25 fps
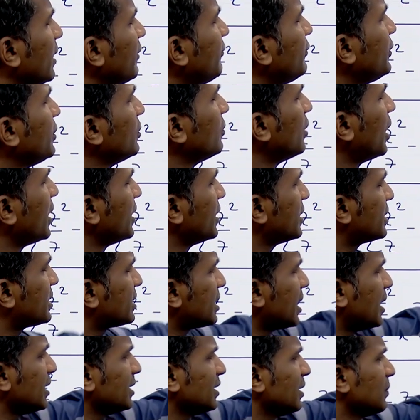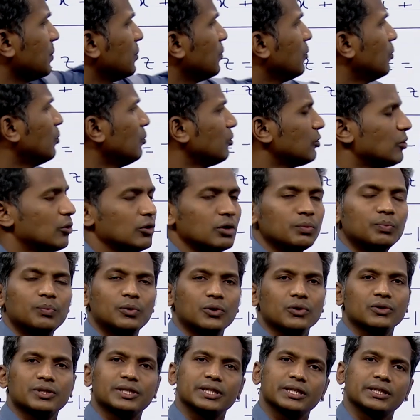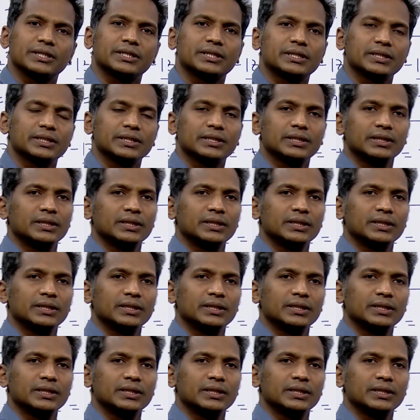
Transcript: if you understand the overall process,